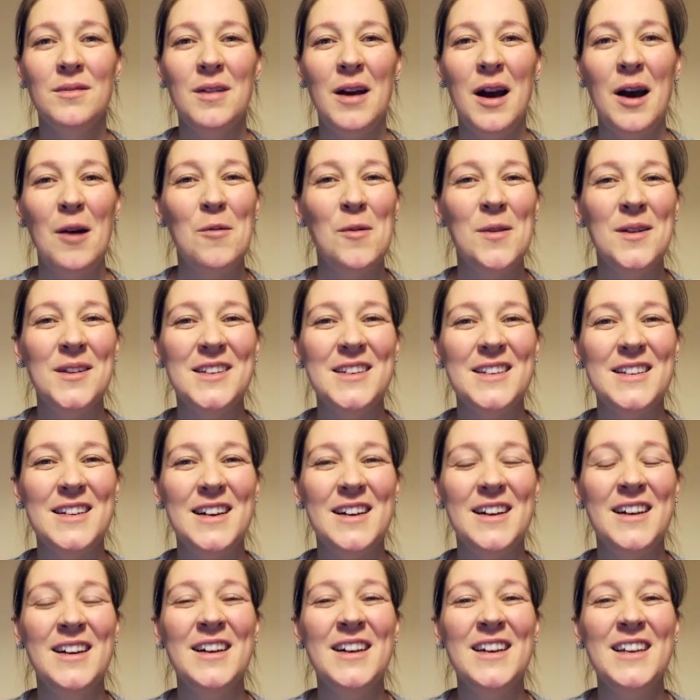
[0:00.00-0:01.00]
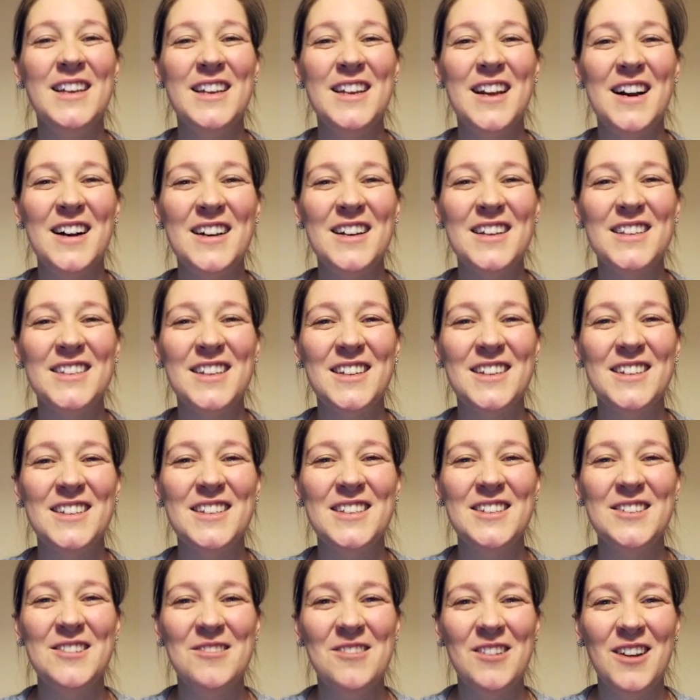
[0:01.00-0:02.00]
I wonder, younger Sunday
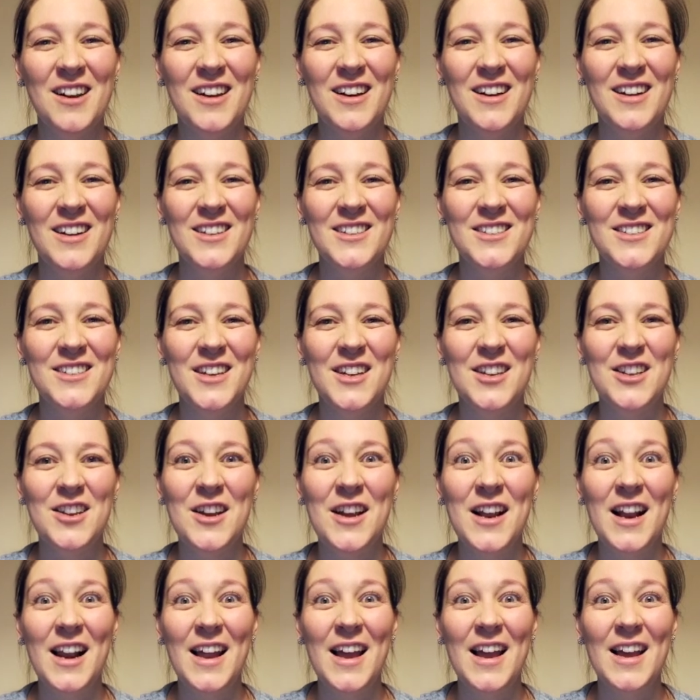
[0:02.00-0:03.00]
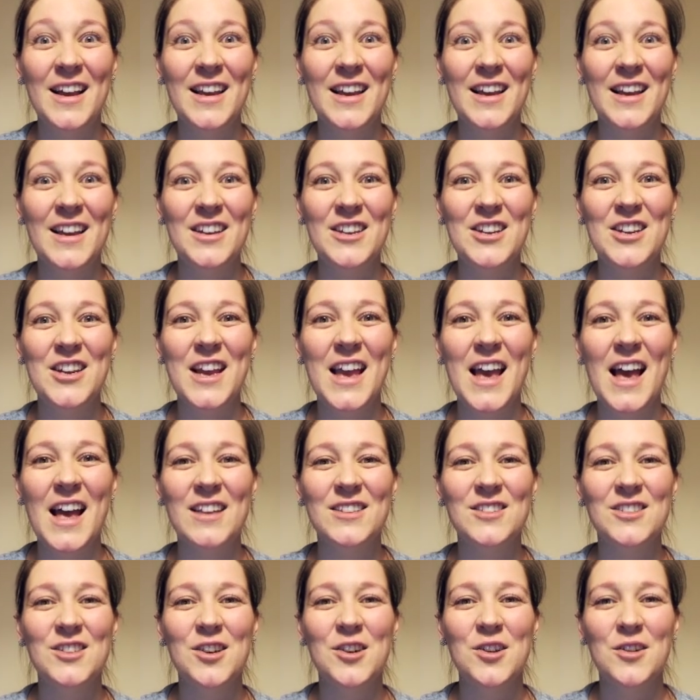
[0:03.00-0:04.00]
school class, can you
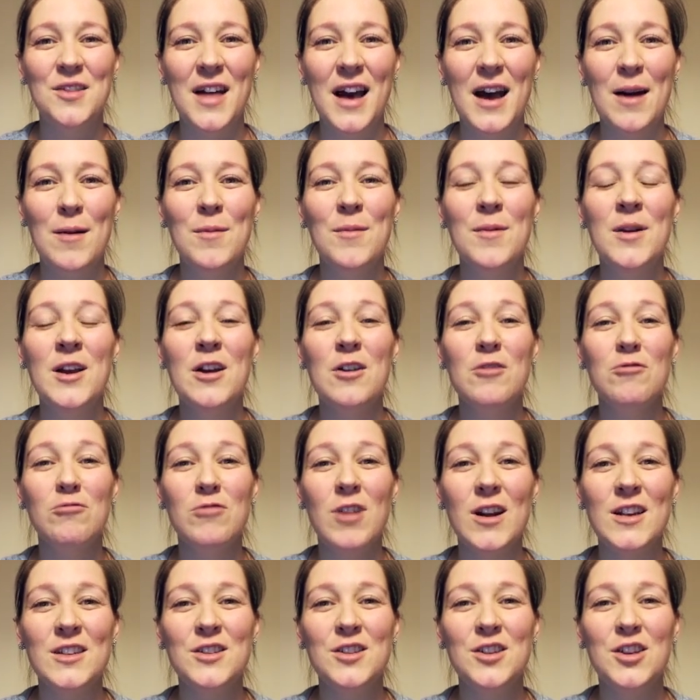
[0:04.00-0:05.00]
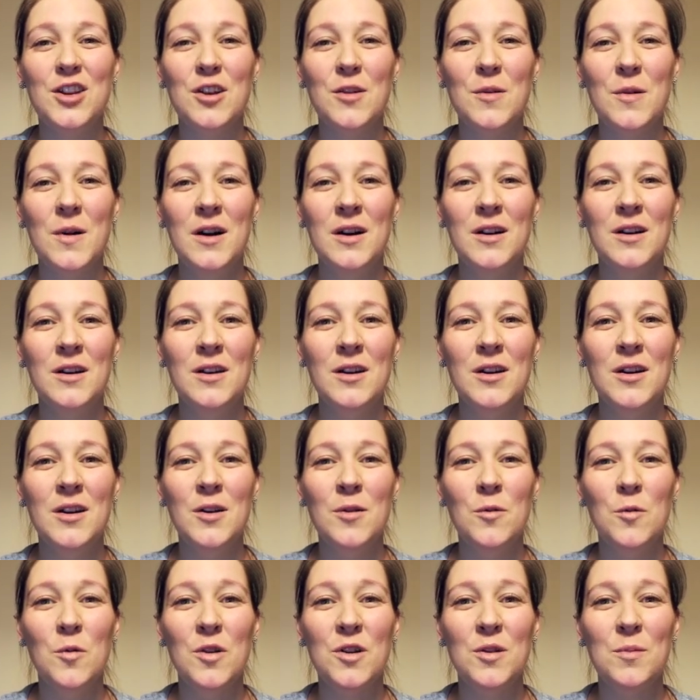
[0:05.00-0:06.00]
guess who that rescuer
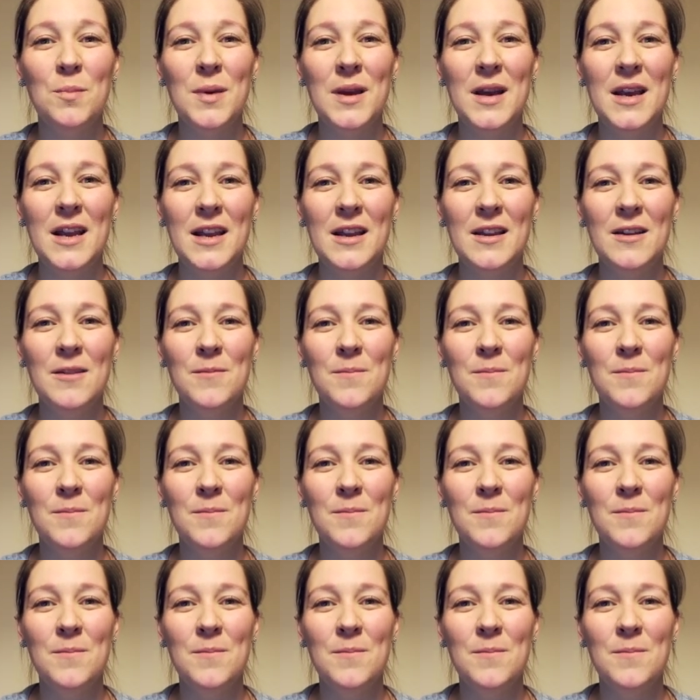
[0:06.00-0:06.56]
would be?